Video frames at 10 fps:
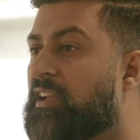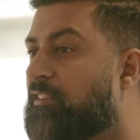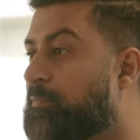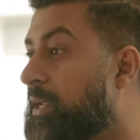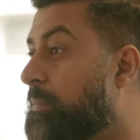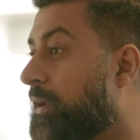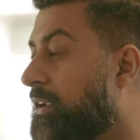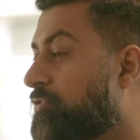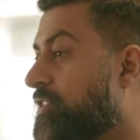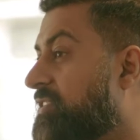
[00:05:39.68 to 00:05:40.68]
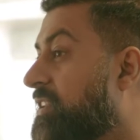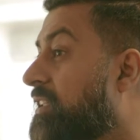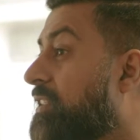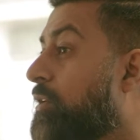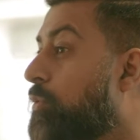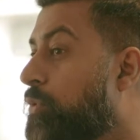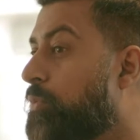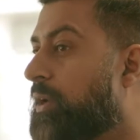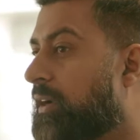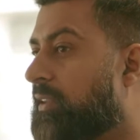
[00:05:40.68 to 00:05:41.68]
if people are interested in their own
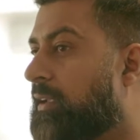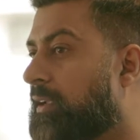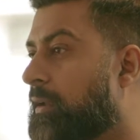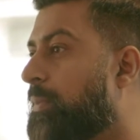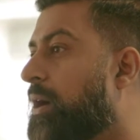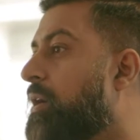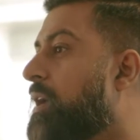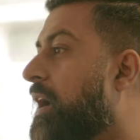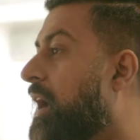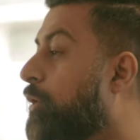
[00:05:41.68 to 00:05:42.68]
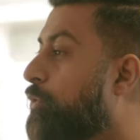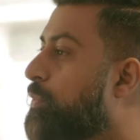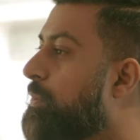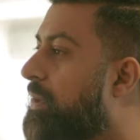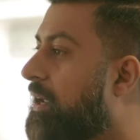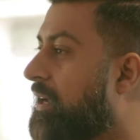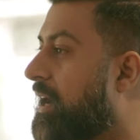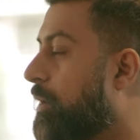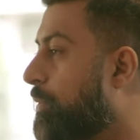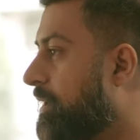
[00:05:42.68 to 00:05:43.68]
work, thinking about how do we make
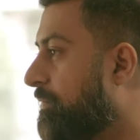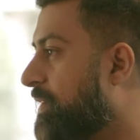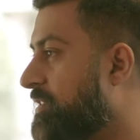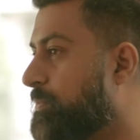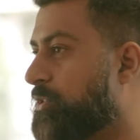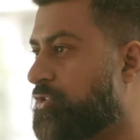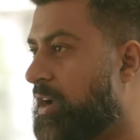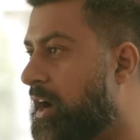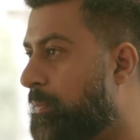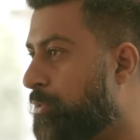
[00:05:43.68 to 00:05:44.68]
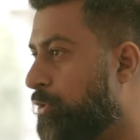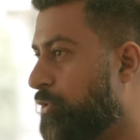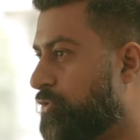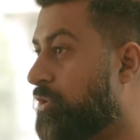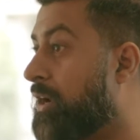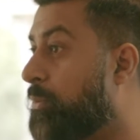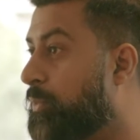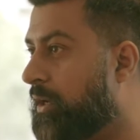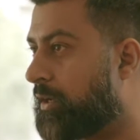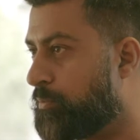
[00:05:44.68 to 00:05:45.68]
our investments or our products or our
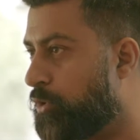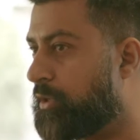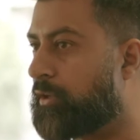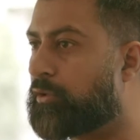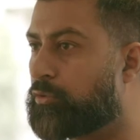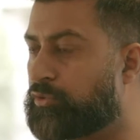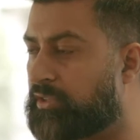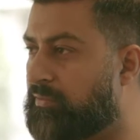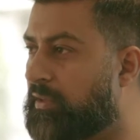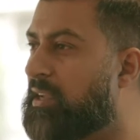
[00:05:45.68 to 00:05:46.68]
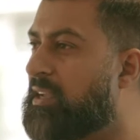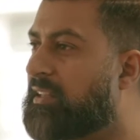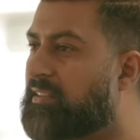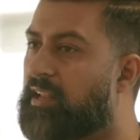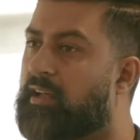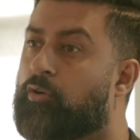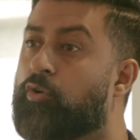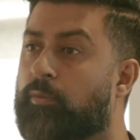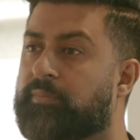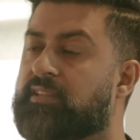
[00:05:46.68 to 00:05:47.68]
work more inclusive. I
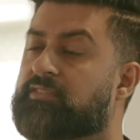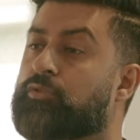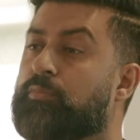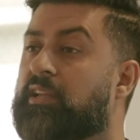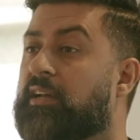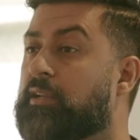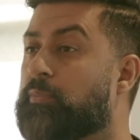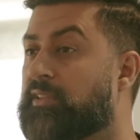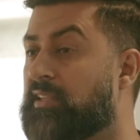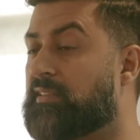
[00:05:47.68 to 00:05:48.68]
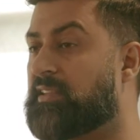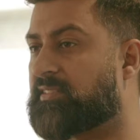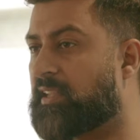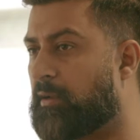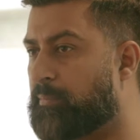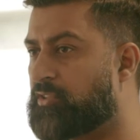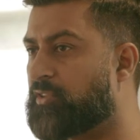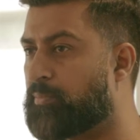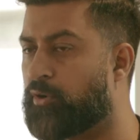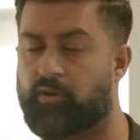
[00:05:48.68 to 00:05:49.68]
hope there's some learning within this that'll be
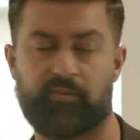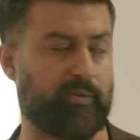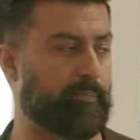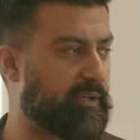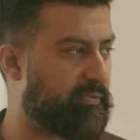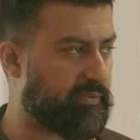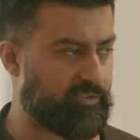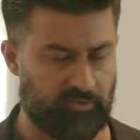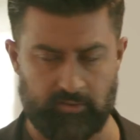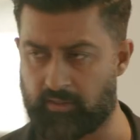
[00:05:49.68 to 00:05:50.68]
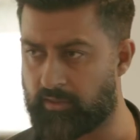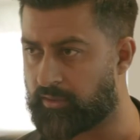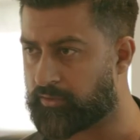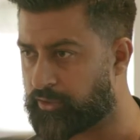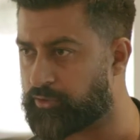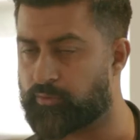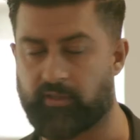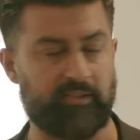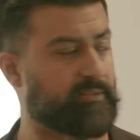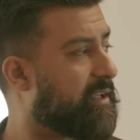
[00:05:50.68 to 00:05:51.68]
supportive and beneficial to you
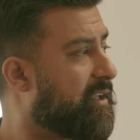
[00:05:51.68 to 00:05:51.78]
guys.